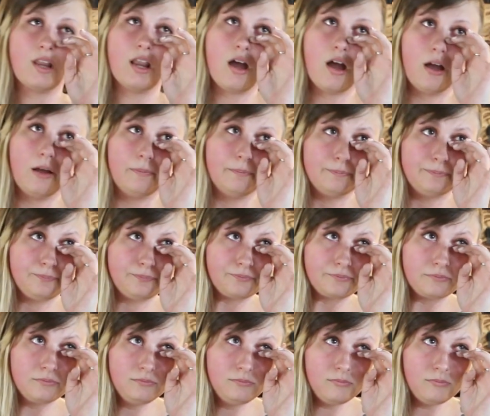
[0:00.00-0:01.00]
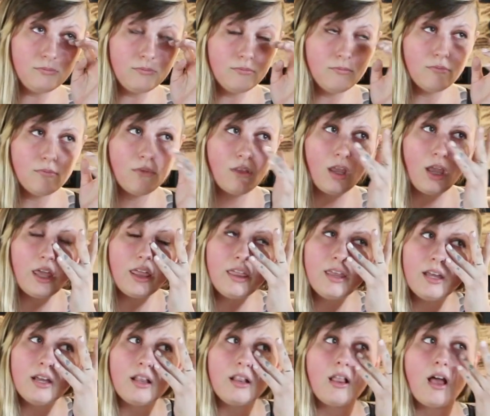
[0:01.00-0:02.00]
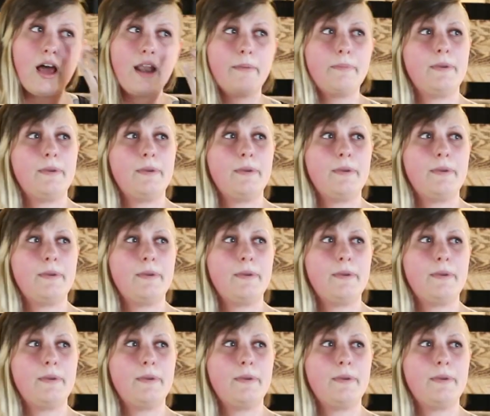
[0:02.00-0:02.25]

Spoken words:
I think a lot